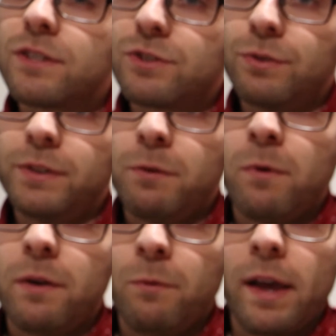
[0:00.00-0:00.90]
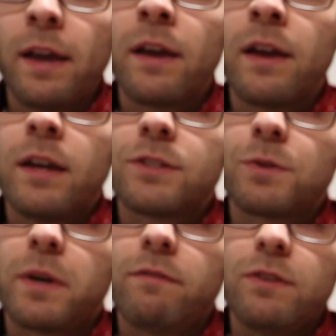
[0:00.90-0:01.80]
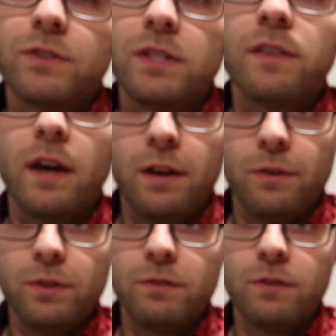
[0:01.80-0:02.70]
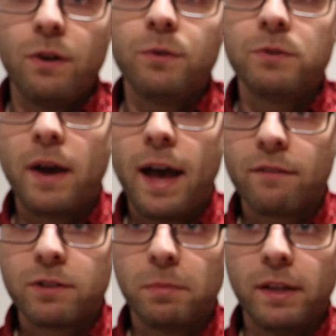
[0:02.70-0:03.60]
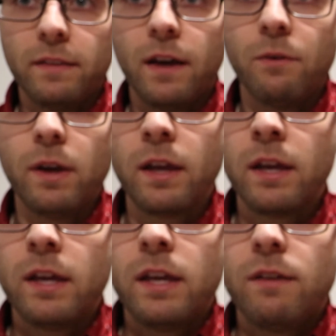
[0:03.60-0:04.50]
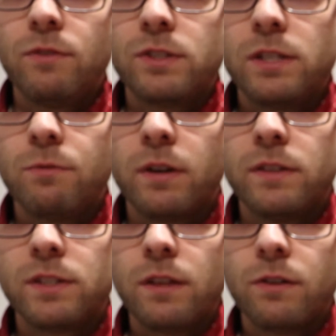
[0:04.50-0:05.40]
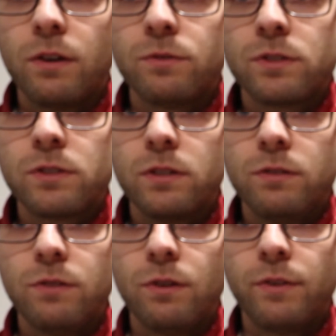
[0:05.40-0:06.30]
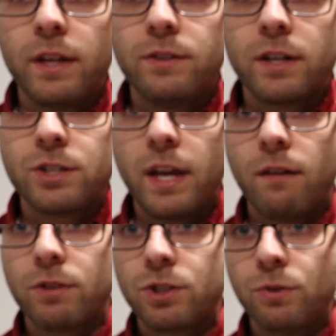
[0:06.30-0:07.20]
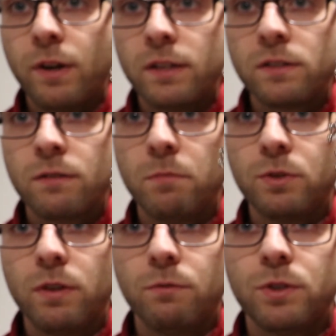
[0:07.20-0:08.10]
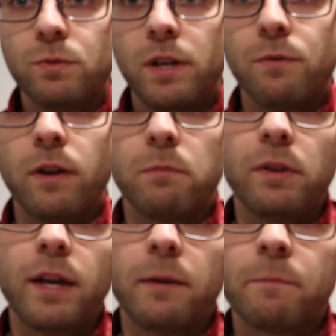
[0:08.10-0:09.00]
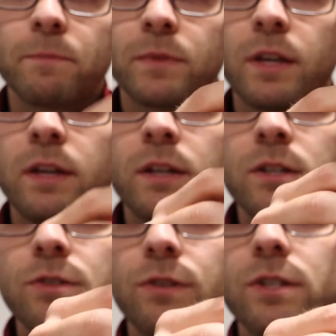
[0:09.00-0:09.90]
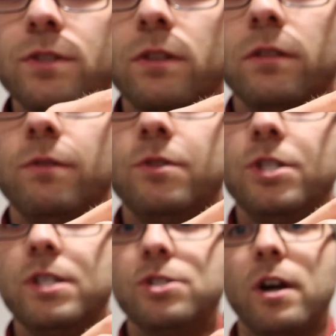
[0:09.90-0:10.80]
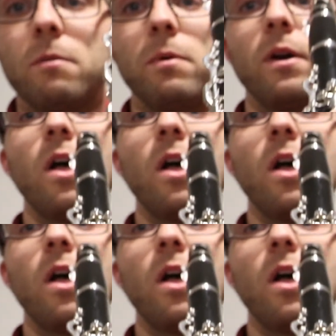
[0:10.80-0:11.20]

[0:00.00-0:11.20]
there's only one way. So whenever you see that note, you know you have to play it that way. If you see one of these other notes, you know that you actually have a choice between which way you want to play it. So here's the low G sharp.